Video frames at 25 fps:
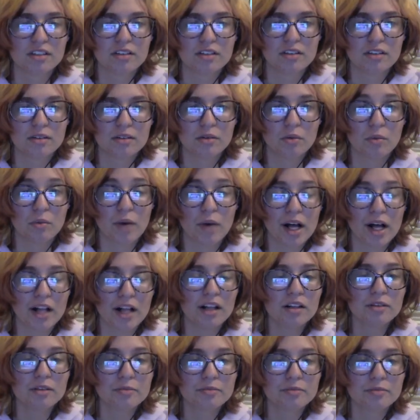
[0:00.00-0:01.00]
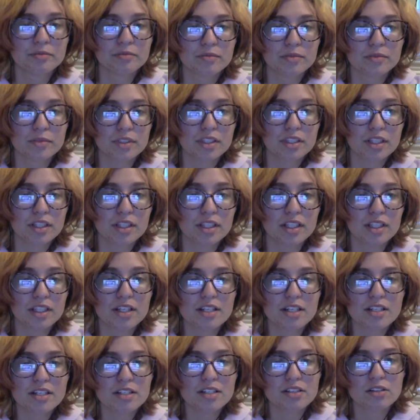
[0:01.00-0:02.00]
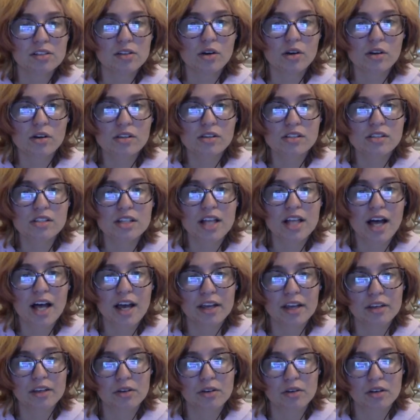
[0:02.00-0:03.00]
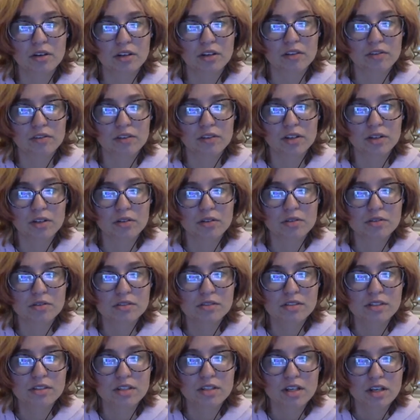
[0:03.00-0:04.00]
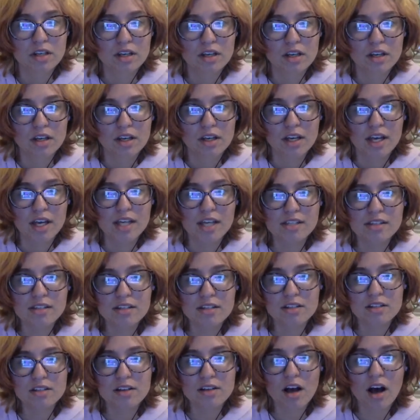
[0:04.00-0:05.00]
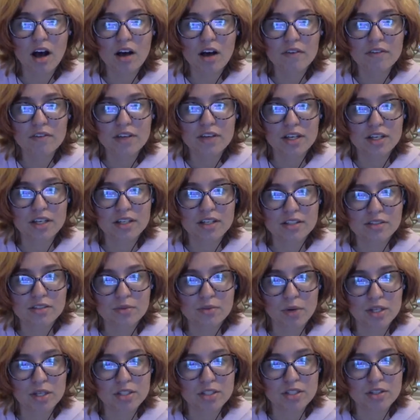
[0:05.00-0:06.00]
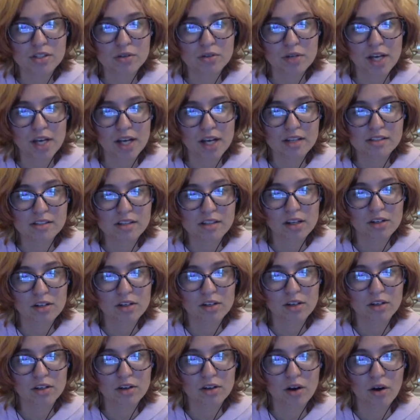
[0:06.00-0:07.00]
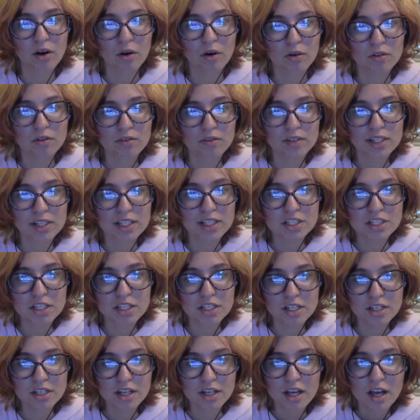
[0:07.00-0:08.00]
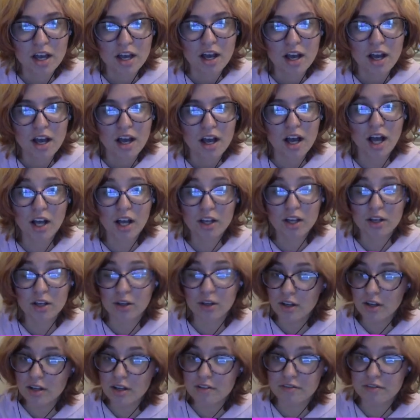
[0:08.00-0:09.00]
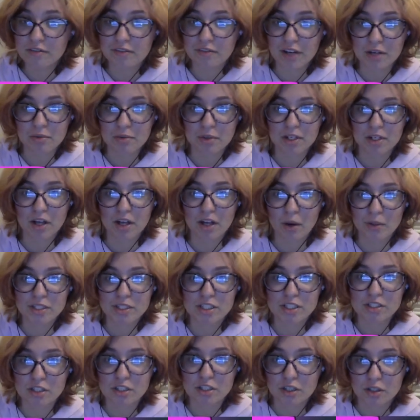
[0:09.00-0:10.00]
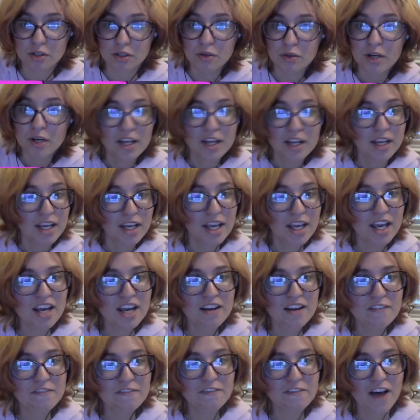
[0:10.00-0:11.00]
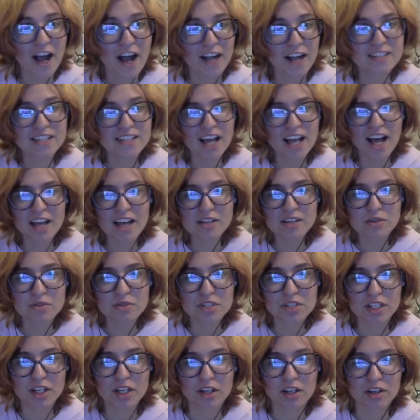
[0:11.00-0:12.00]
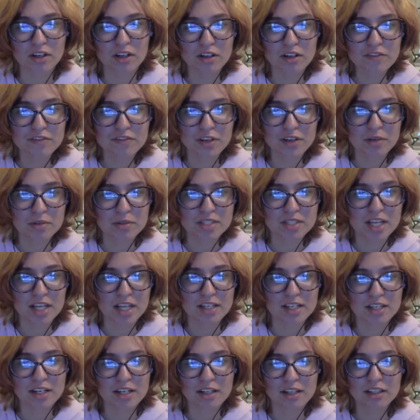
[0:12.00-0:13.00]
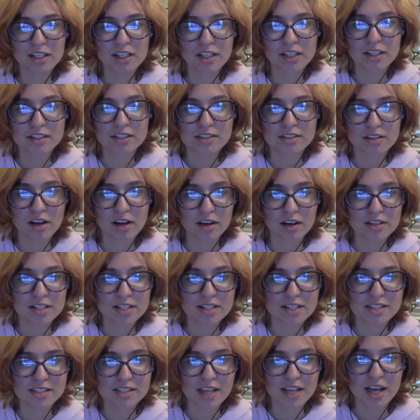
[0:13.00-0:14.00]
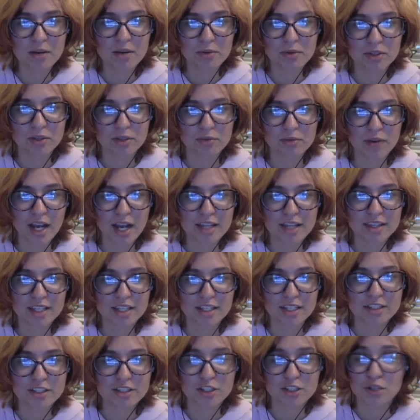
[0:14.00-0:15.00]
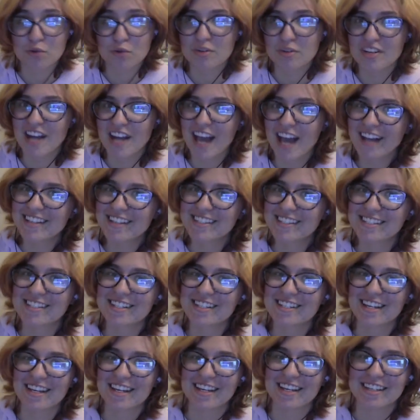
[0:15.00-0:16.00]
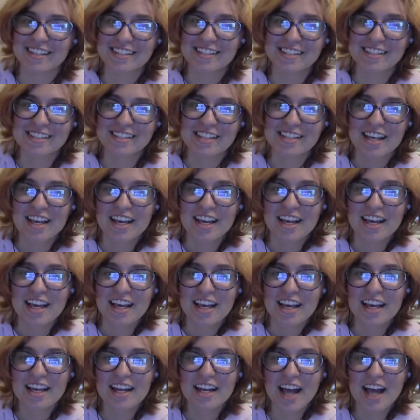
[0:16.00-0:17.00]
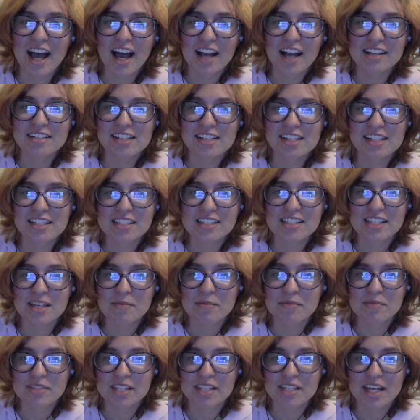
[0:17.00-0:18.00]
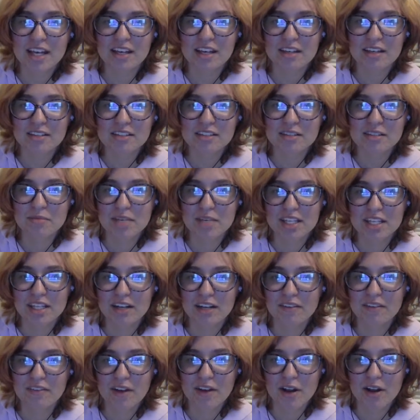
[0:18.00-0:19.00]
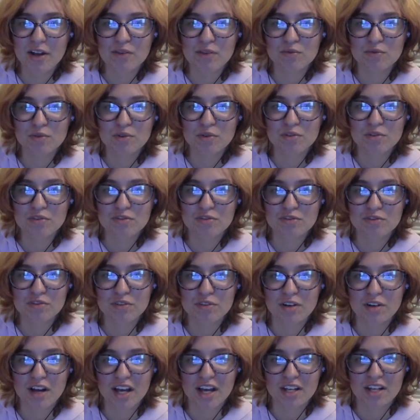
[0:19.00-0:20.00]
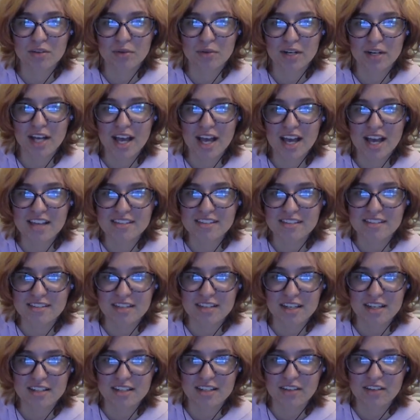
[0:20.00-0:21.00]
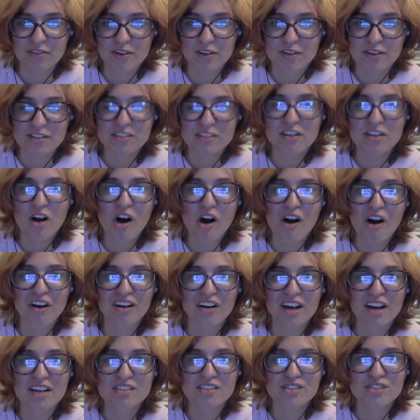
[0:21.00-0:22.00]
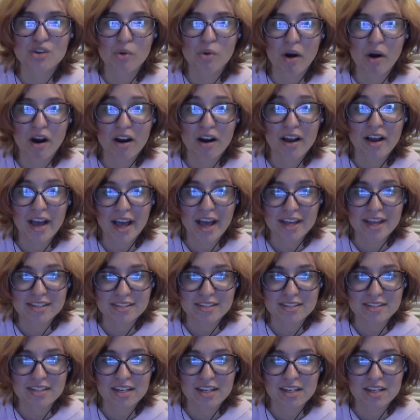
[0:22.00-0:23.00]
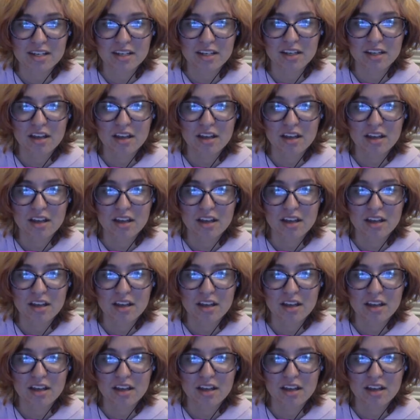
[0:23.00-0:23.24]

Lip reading: Well, it looks like you're confused. Isn't it obvious what to do next under your own volition? A good friend would know what to do. In fact, I don't think a good friend would take nearly as long to decide what the right thing to do next is. It actually seems to me that a very rude friend would hesitate for as long as you are hesitating.